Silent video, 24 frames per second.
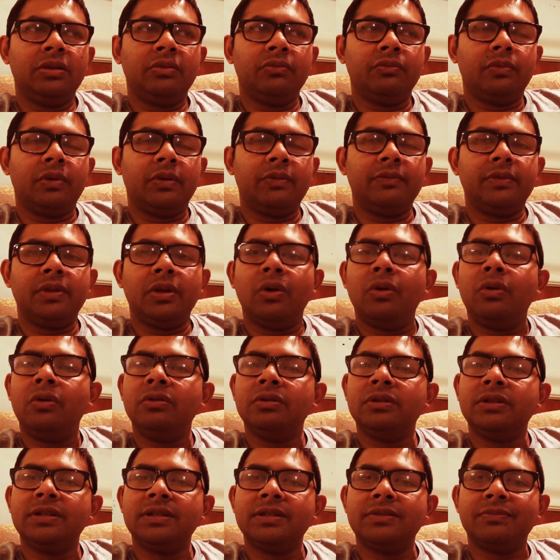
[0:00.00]
one of the
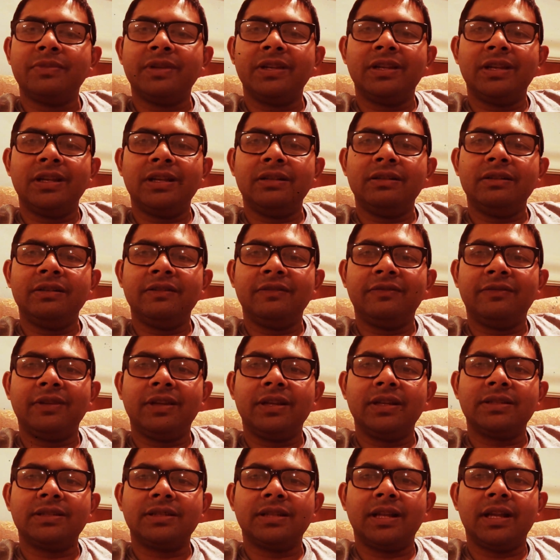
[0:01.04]
oldest Mandela
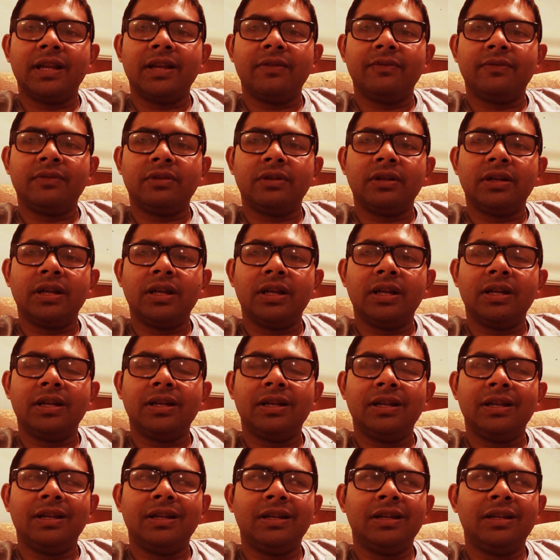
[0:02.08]
effects that I ever had,
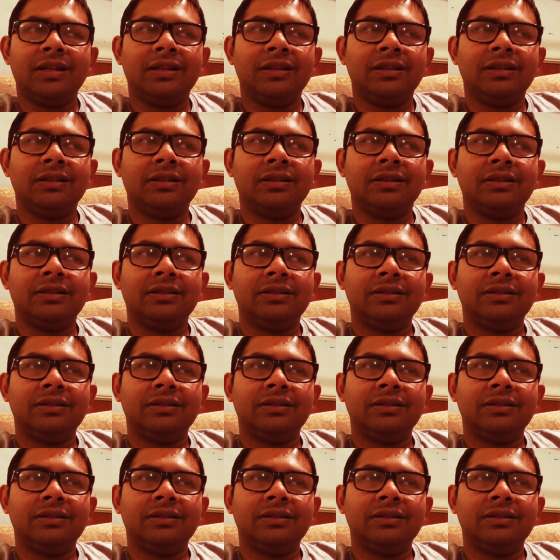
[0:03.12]
and